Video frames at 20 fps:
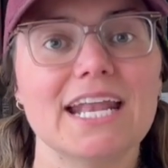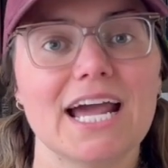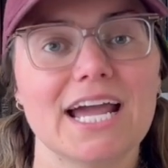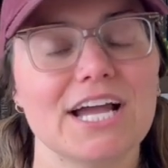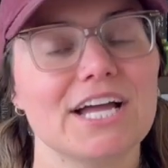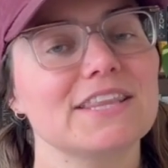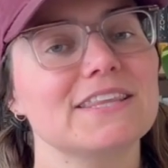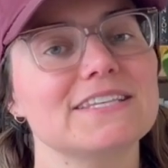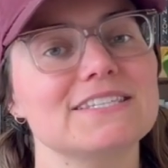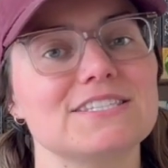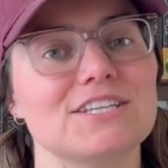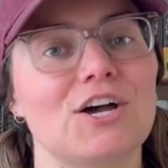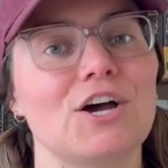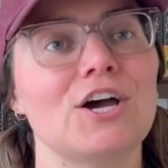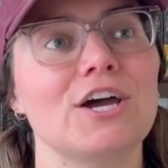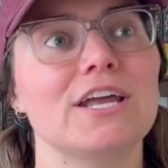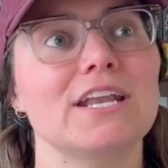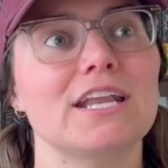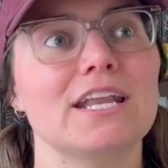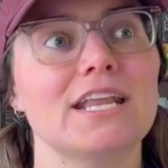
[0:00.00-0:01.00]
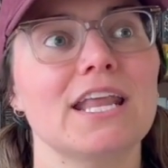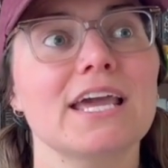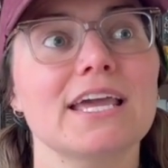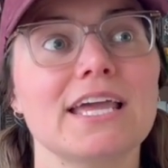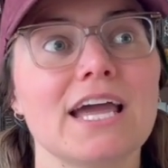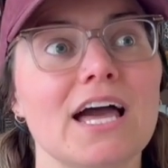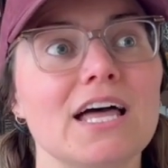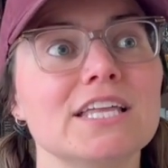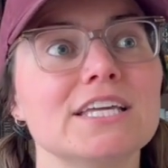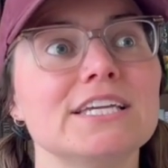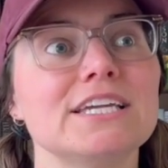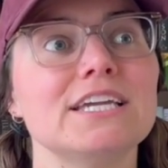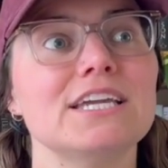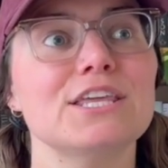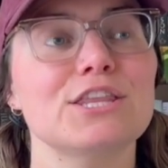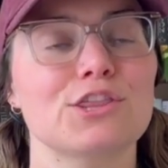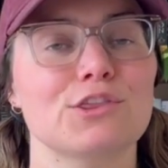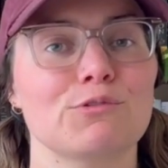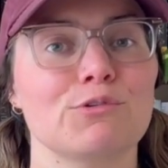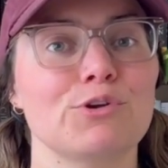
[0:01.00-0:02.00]
I got this on
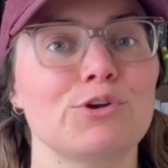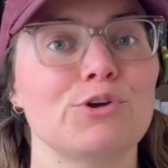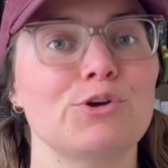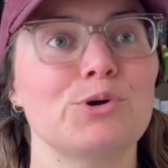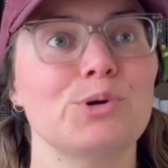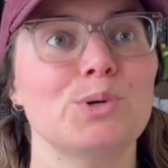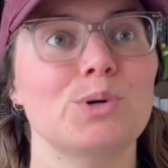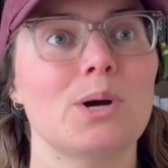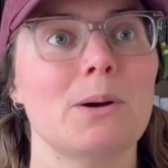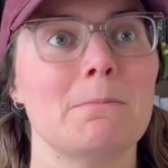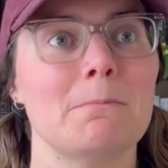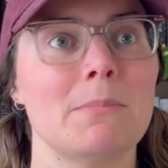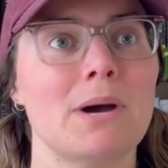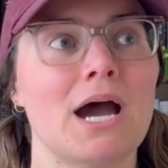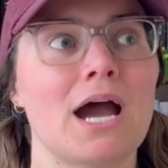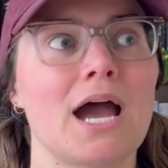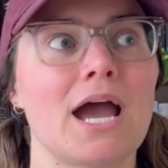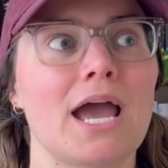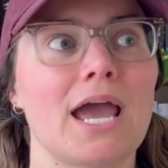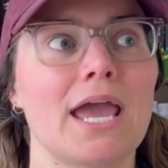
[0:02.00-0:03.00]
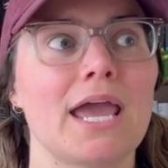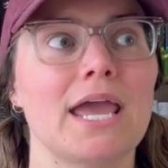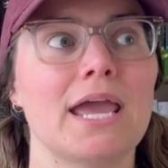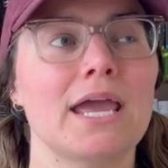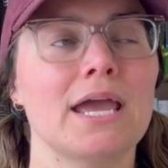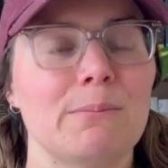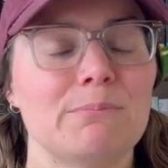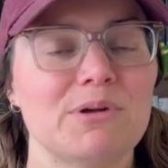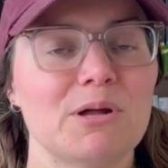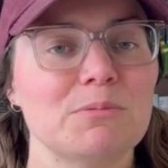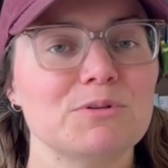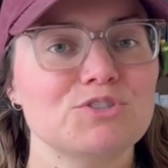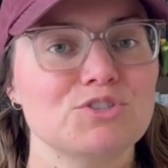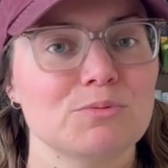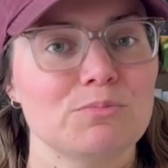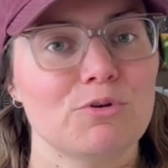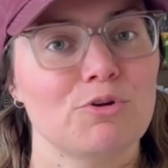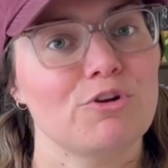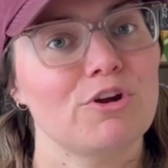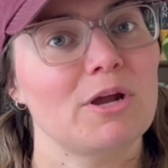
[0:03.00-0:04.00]
NetGalley through my publisher
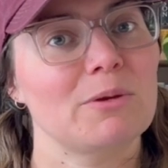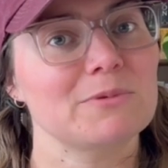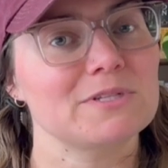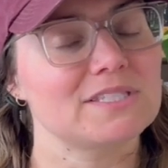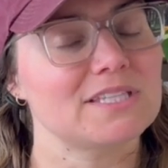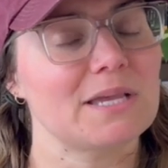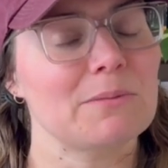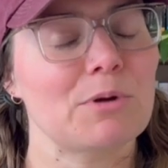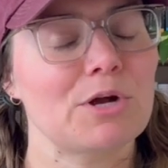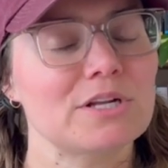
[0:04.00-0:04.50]
program with St.